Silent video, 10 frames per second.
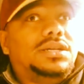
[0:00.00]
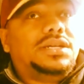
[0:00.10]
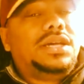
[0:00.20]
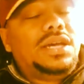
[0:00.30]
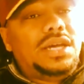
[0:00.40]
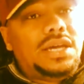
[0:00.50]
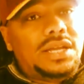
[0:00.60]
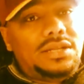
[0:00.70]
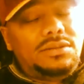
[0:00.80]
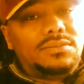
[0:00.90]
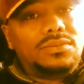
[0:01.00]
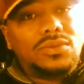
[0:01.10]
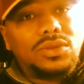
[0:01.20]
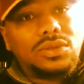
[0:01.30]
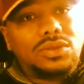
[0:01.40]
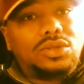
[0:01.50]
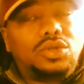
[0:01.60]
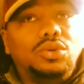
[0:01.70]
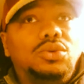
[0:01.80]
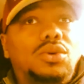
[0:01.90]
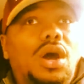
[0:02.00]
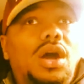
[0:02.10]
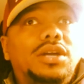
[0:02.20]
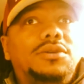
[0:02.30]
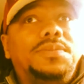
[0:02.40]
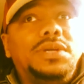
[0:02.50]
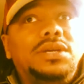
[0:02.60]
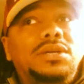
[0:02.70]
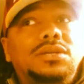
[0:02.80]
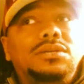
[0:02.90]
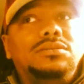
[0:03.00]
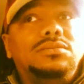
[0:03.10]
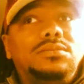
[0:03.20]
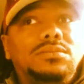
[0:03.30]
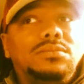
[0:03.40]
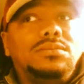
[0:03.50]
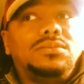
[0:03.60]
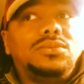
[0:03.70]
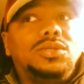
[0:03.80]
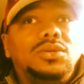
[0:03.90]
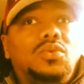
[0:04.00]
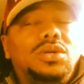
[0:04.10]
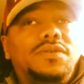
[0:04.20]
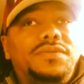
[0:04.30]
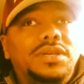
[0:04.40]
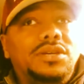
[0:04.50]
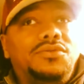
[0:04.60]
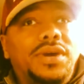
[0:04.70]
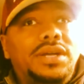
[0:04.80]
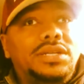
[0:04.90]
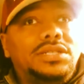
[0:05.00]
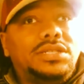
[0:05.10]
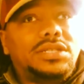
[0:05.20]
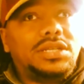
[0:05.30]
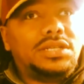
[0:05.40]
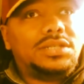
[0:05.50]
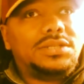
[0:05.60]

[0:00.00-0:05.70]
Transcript: kid to arguably one of the greatest,